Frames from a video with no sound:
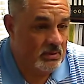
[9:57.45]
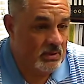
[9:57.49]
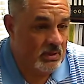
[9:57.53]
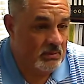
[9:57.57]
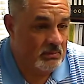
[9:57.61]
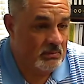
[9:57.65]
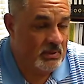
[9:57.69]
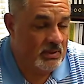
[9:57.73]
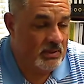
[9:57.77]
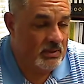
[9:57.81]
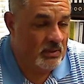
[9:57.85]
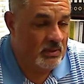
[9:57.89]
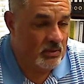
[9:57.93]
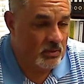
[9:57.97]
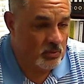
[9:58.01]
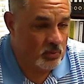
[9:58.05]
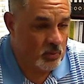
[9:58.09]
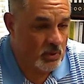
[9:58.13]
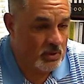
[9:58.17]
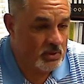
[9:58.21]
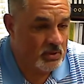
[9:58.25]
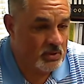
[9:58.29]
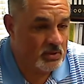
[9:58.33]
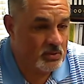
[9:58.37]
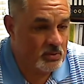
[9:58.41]
I mean, there was
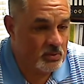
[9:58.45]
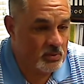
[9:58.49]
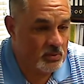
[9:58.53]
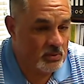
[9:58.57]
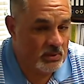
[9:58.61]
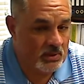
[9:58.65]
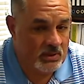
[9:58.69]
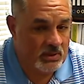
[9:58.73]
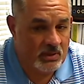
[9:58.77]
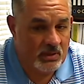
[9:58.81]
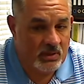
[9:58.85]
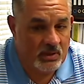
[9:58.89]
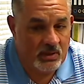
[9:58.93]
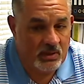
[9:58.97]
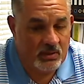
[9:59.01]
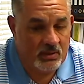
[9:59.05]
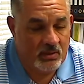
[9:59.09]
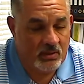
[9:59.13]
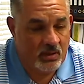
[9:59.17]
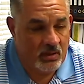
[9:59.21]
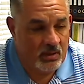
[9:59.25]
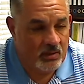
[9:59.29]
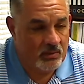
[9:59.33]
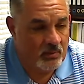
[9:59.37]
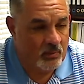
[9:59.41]
one school in,
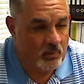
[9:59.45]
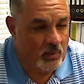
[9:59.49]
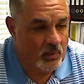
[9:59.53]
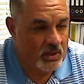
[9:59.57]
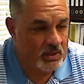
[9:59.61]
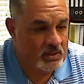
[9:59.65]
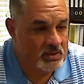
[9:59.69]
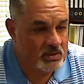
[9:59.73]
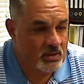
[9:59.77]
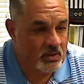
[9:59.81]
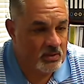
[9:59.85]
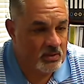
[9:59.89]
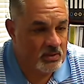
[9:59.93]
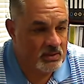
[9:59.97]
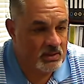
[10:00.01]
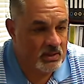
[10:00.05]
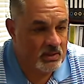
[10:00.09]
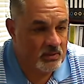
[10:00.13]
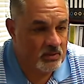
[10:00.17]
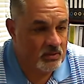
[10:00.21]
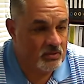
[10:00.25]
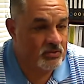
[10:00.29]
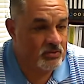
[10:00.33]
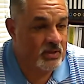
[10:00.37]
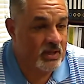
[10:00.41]
in on the West Coast
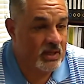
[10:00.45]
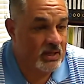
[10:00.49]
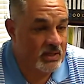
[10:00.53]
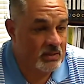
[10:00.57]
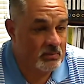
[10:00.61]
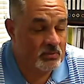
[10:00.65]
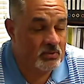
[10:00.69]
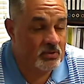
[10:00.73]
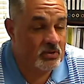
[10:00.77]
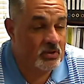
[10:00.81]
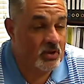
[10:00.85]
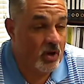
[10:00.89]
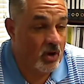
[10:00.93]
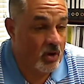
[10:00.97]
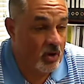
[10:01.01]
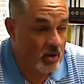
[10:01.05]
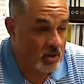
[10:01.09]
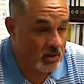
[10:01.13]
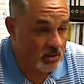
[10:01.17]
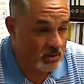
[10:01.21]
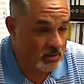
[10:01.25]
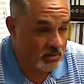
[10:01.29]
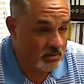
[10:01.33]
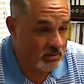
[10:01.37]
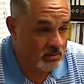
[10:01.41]
that their stadium's
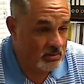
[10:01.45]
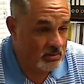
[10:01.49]
gone.